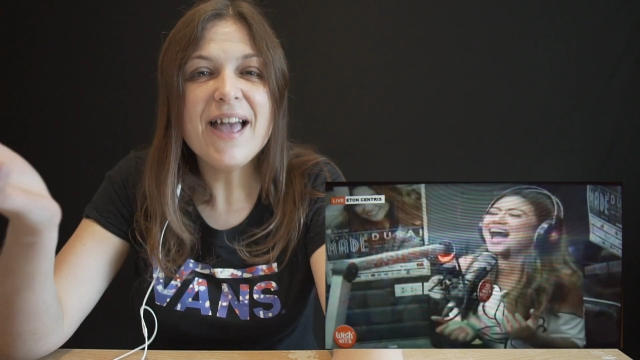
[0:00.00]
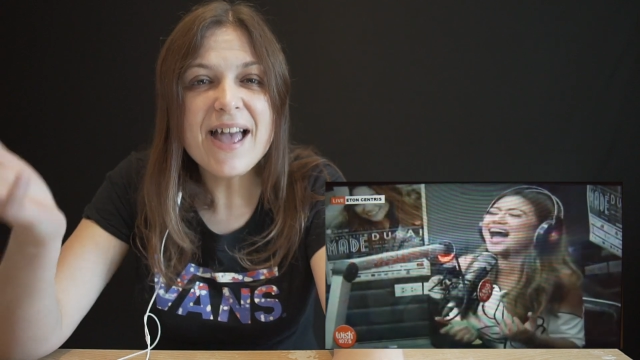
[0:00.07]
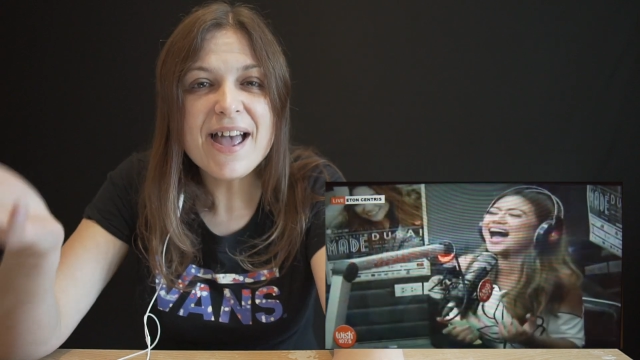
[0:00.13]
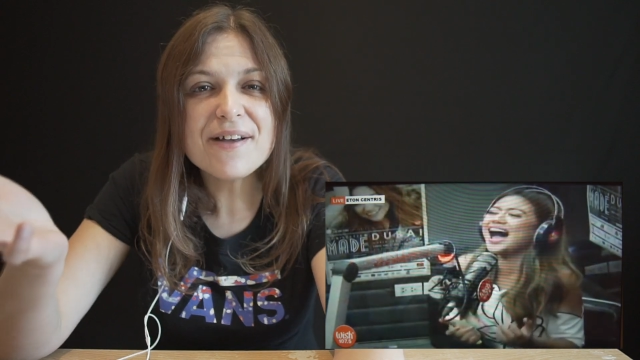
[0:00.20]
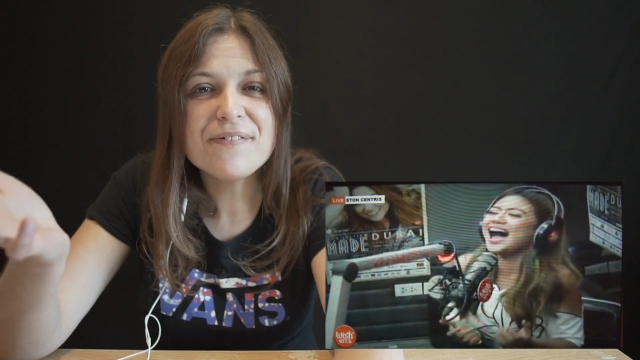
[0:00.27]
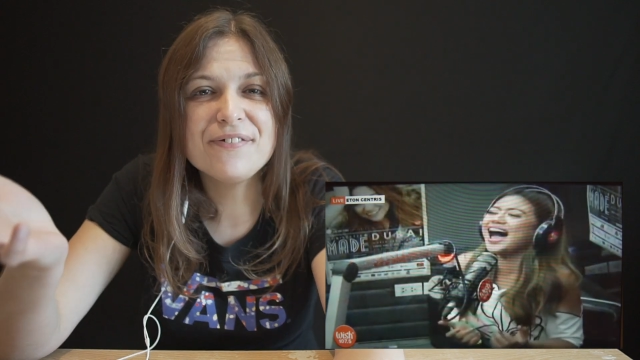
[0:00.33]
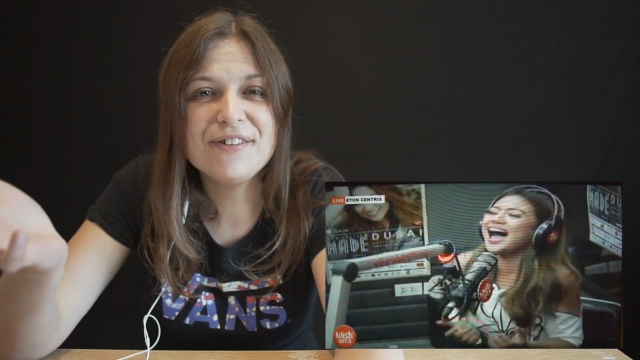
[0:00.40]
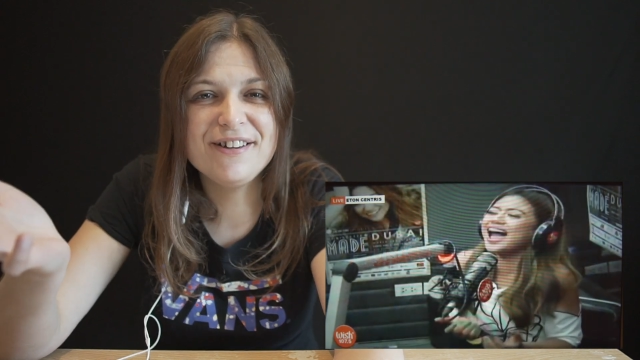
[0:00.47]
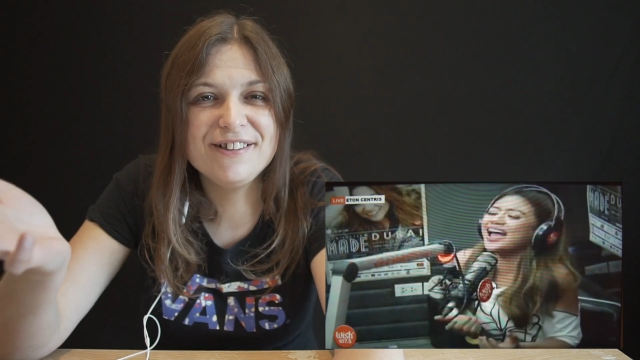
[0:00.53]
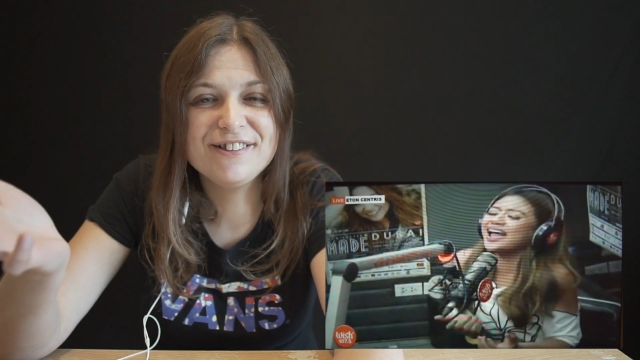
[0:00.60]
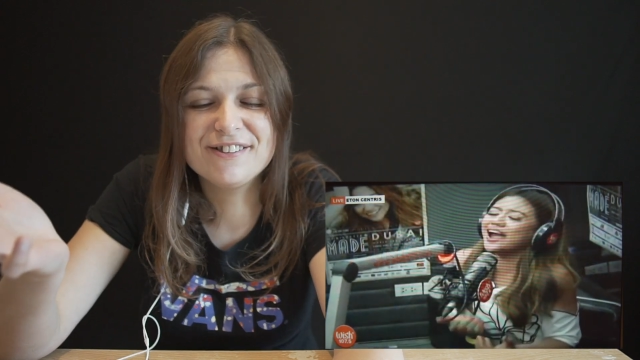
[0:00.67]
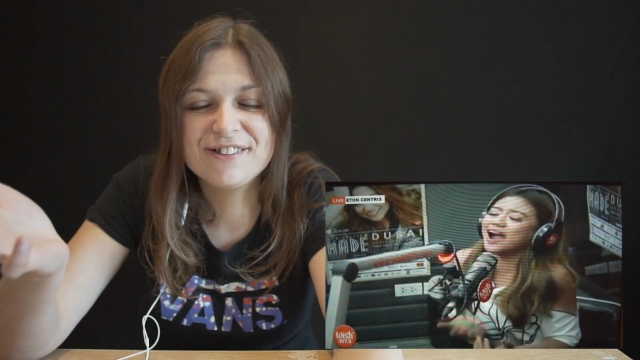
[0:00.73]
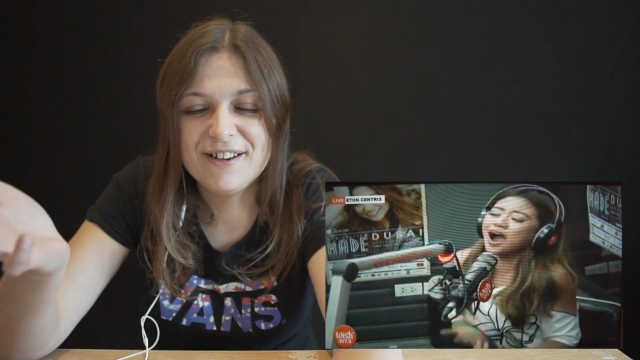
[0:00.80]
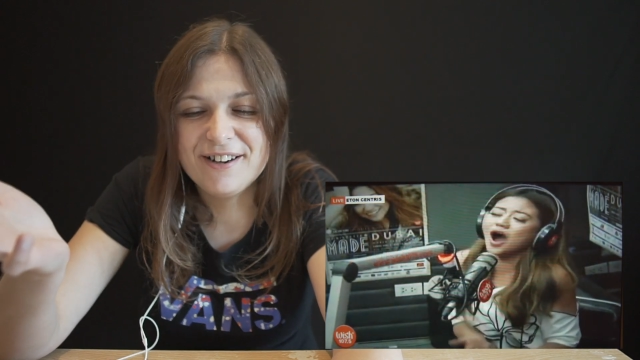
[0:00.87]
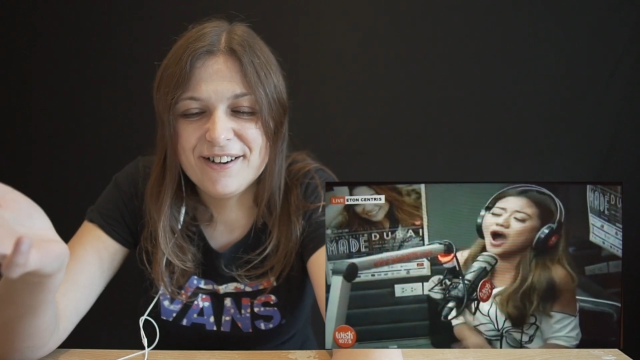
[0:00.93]

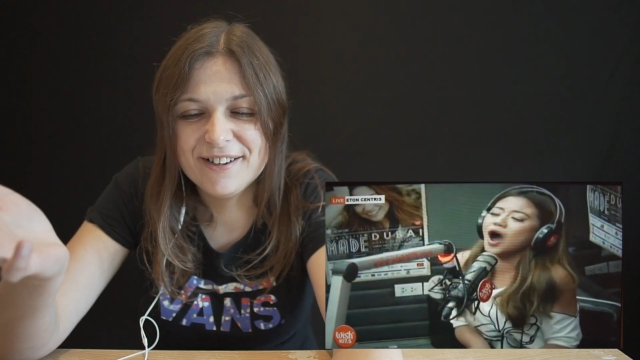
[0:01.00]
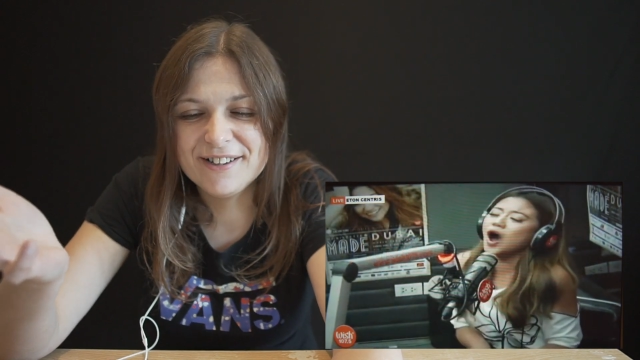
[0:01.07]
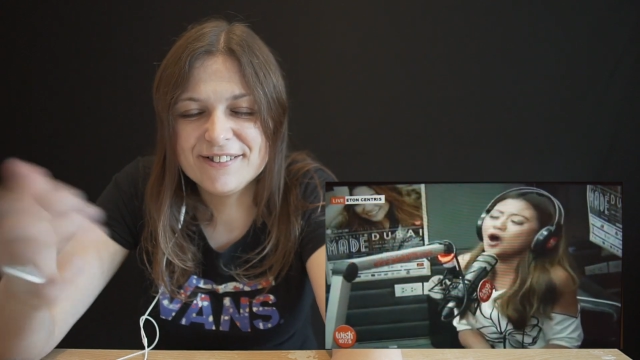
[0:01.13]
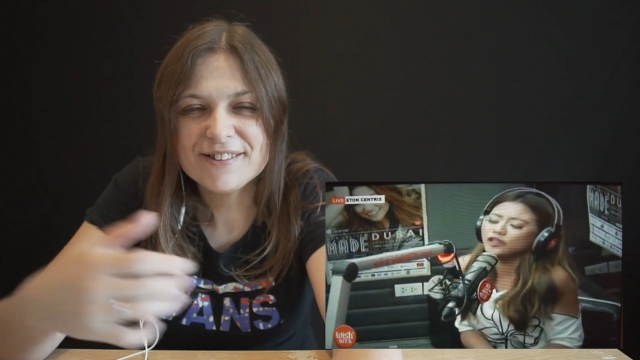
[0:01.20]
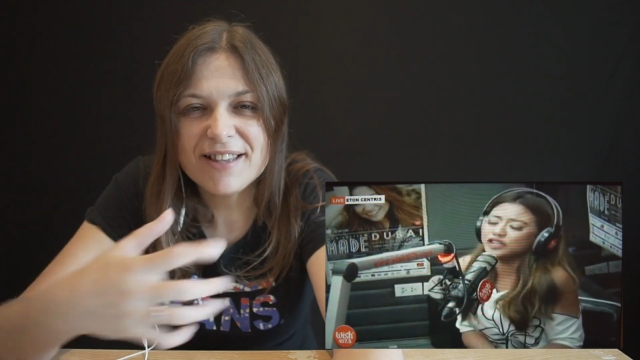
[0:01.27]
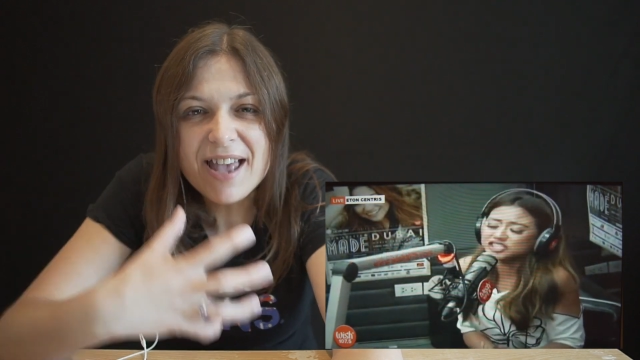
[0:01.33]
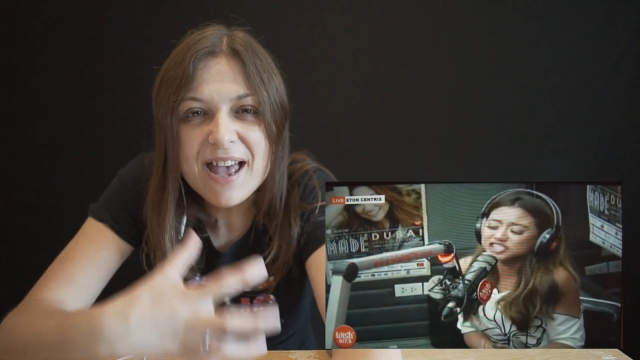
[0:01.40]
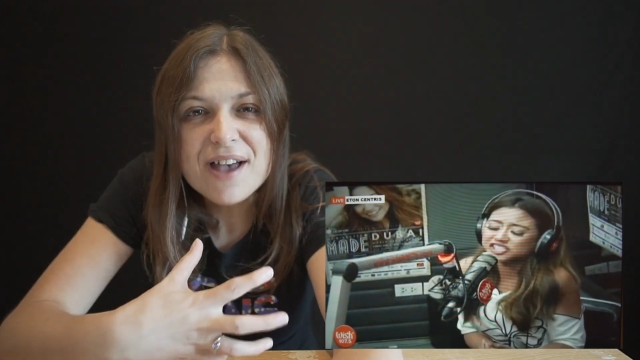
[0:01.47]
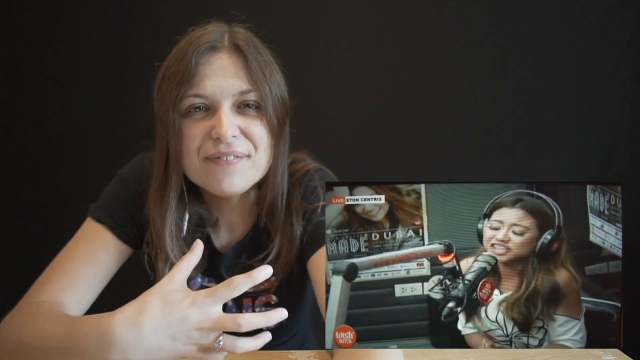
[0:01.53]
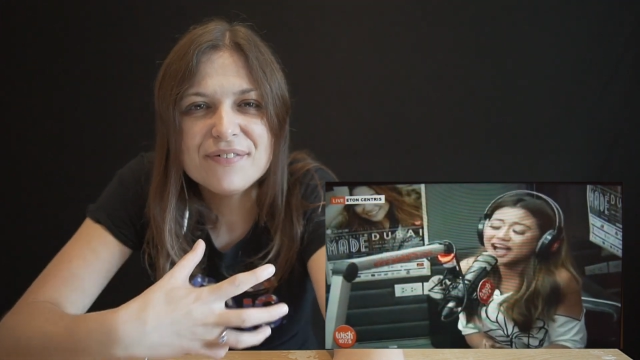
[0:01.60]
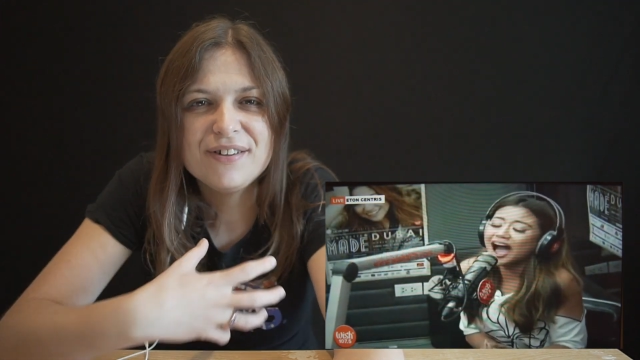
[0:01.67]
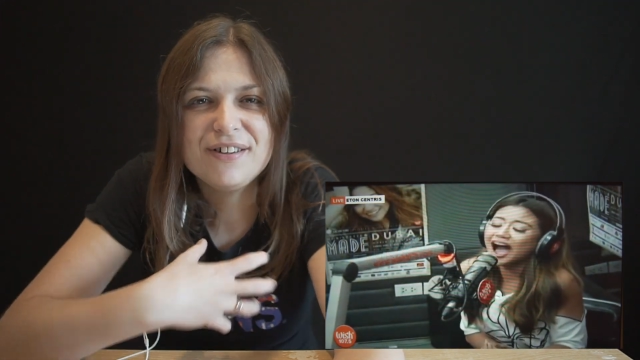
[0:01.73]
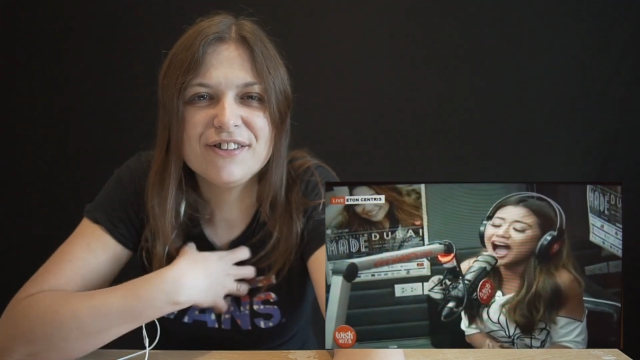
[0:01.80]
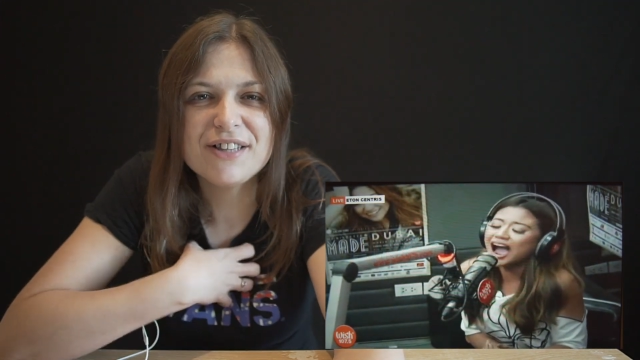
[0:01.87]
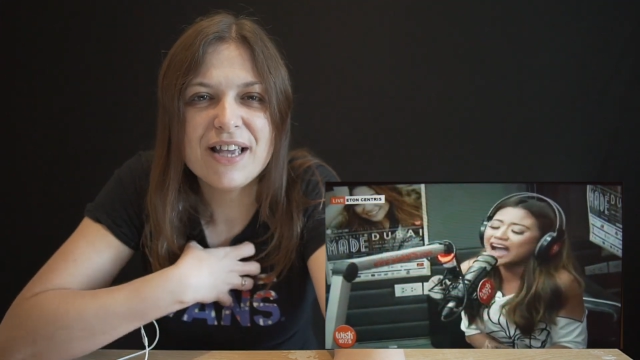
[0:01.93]
Effortless, guys.
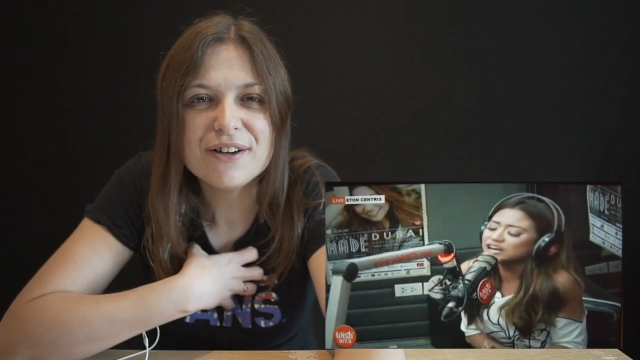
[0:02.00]
Effortless